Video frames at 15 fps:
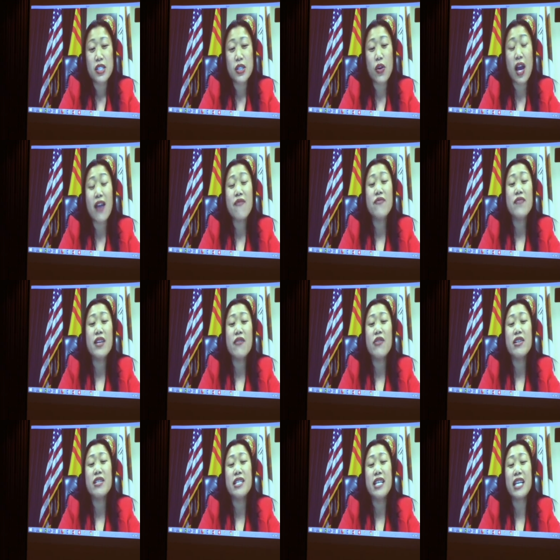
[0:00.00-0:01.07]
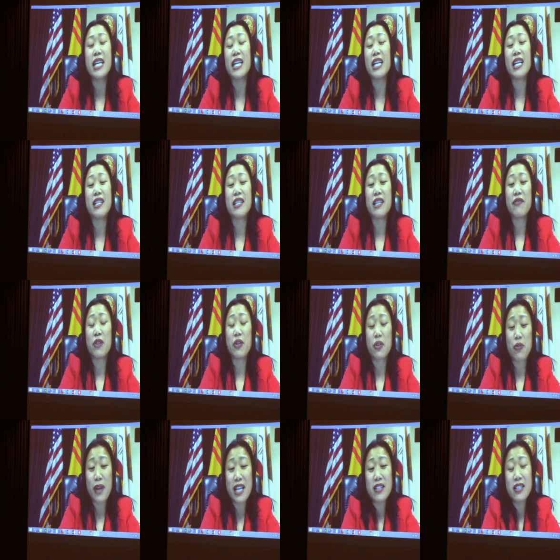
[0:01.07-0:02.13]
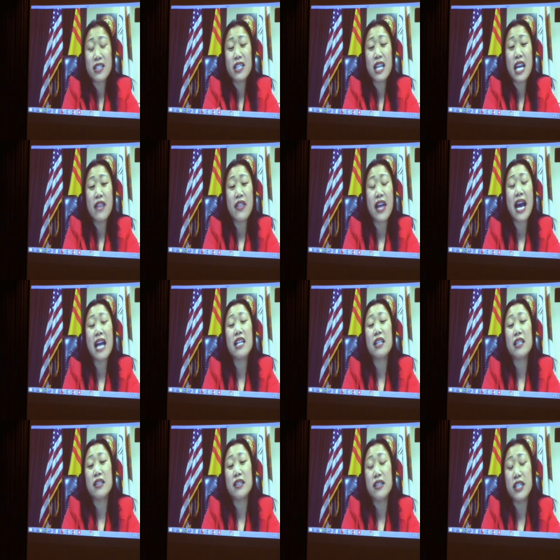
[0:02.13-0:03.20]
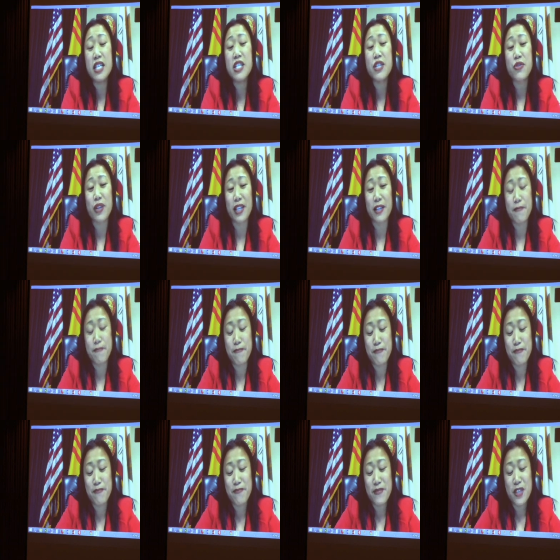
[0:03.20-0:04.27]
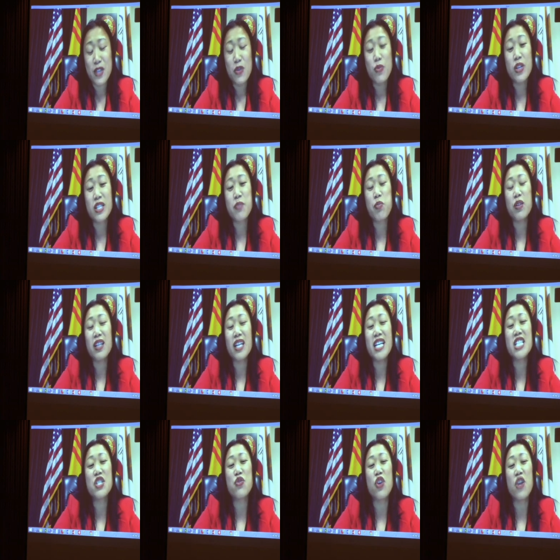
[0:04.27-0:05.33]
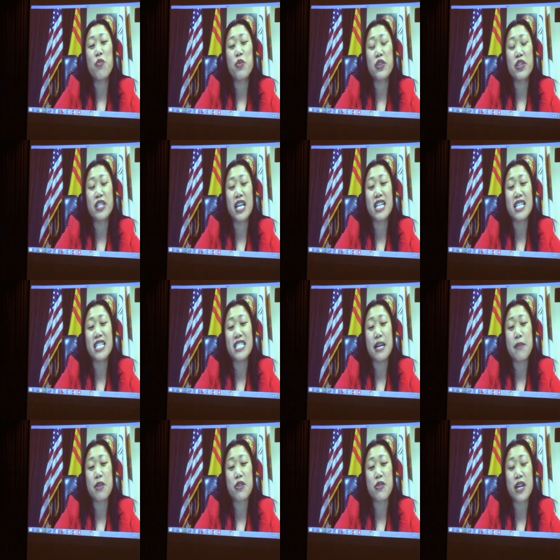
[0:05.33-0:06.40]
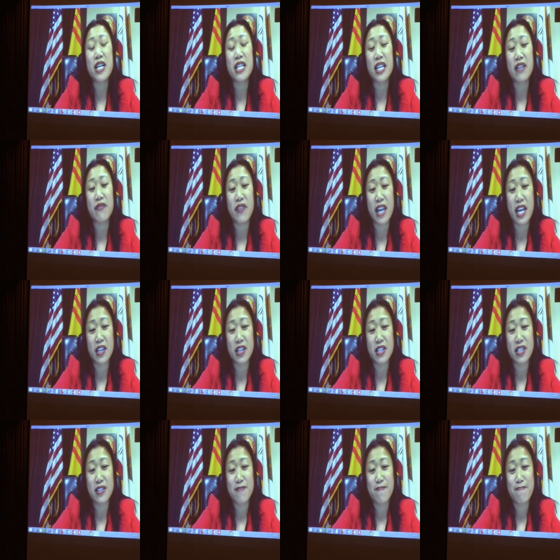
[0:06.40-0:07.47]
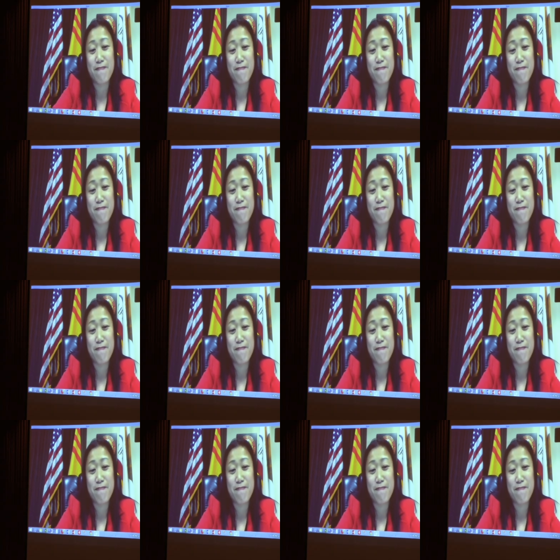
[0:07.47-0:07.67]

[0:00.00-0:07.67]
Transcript: So I've never taken anything for granted, and that district was plus 12% Democratic advantage.